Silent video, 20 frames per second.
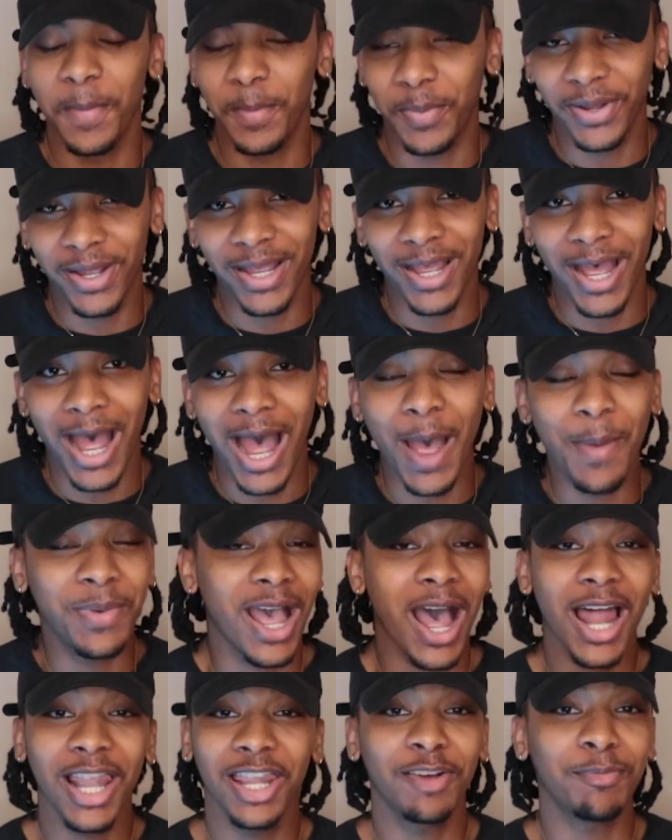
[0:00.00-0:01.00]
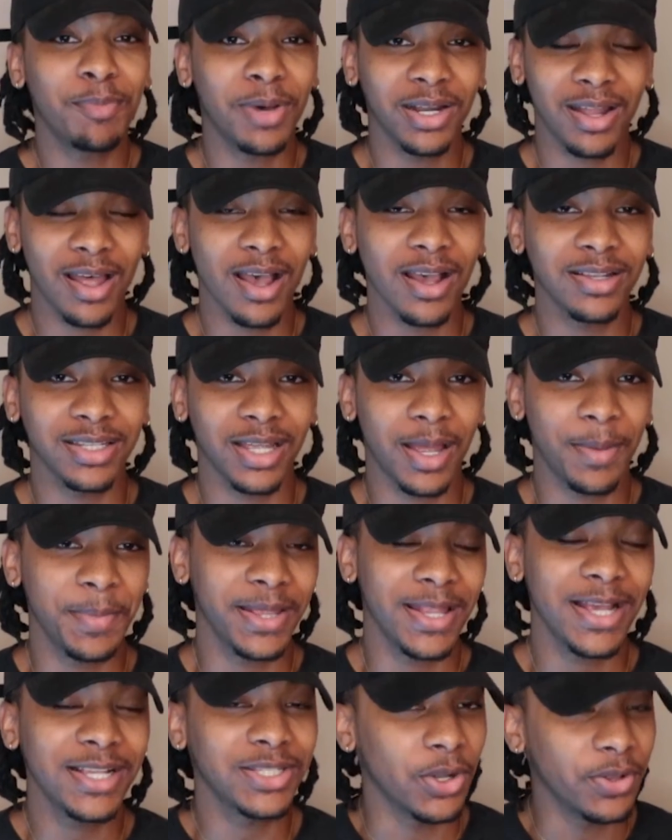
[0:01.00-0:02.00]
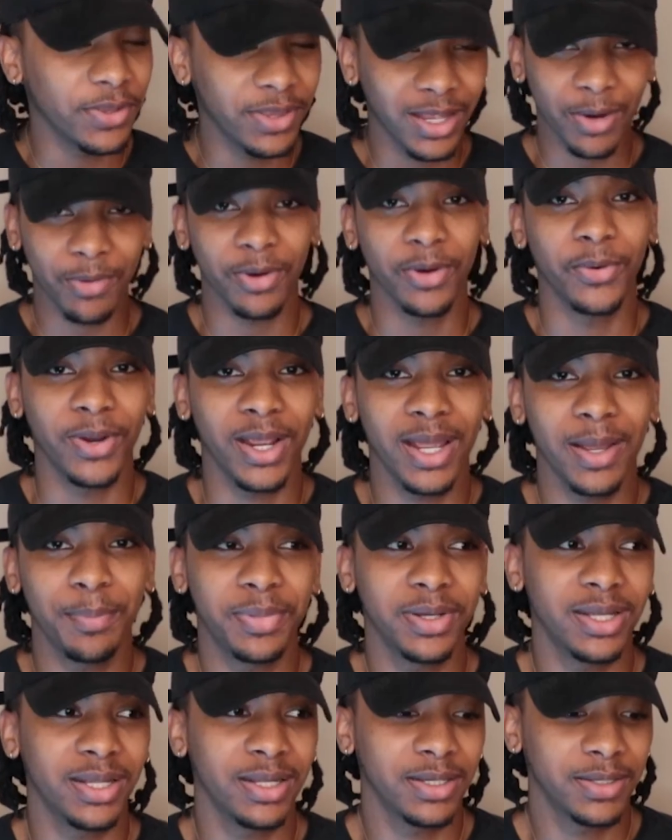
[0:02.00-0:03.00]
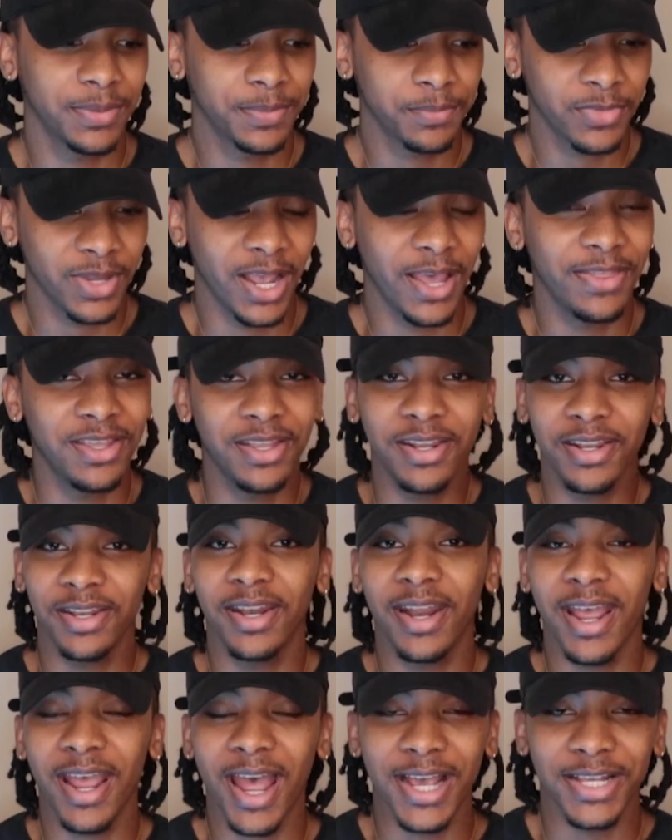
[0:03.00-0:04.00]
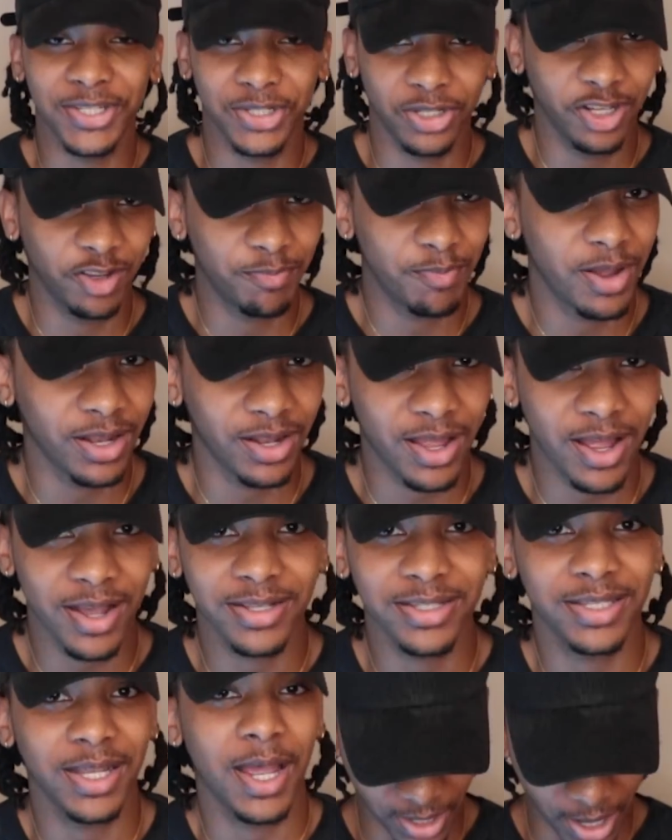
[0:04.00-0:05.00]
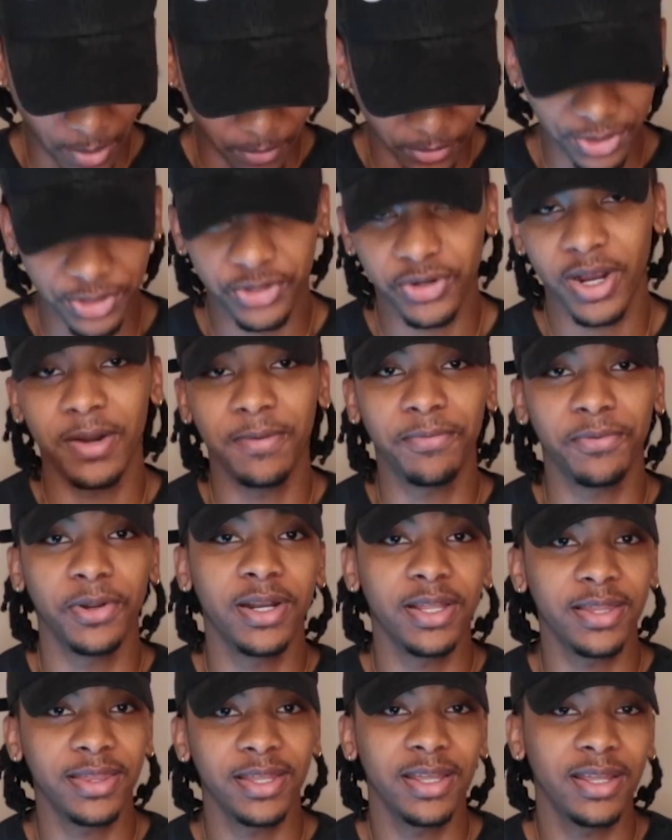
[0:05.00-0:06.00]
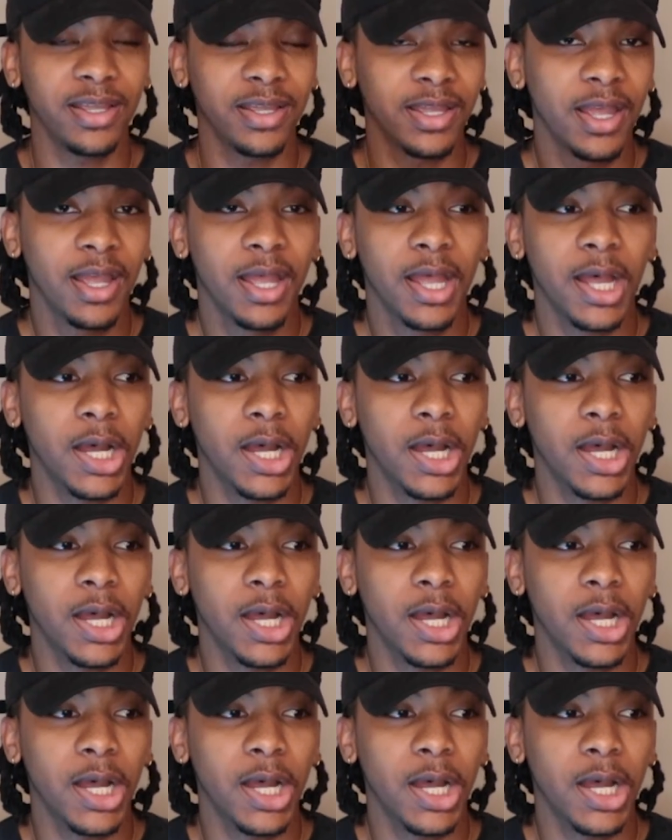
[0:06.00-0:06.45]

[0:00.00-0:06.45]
But I mean, I love my locks. I mean, that's the only thing I regret, but at the end of the day, I still love my locks. I wouldn't trade them for anything.